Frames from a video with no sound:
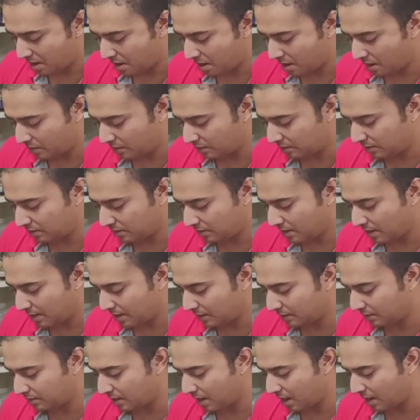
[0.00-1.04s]
Uh, this is like
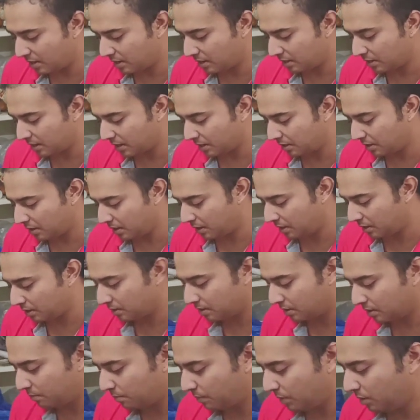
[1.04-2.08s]
a standard technique
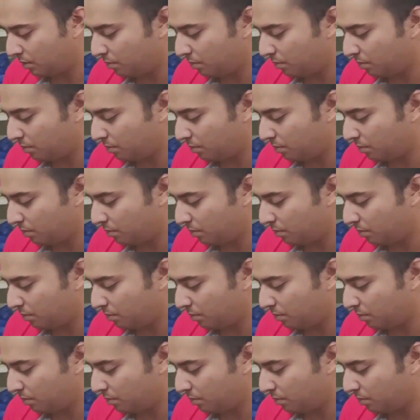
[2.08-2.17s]
that we